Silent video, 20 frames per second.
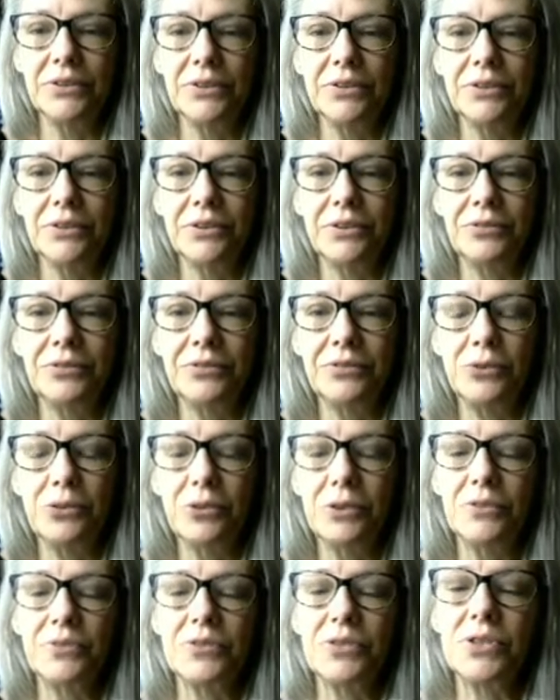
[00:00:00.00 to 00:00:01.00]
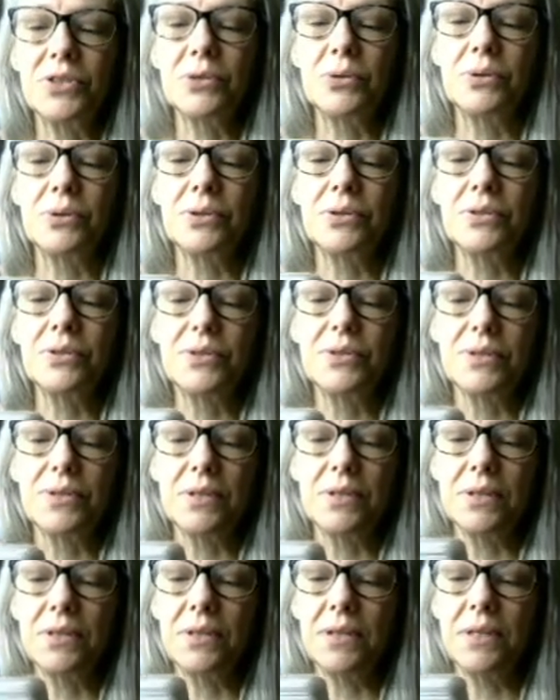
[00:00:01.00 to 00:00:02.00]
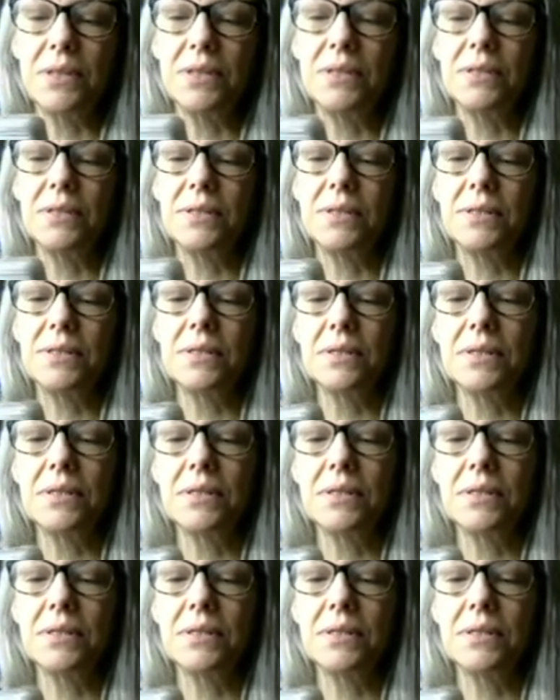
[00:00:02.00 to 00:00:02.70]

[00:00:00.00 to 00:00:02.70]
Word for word: The Four of Swords is...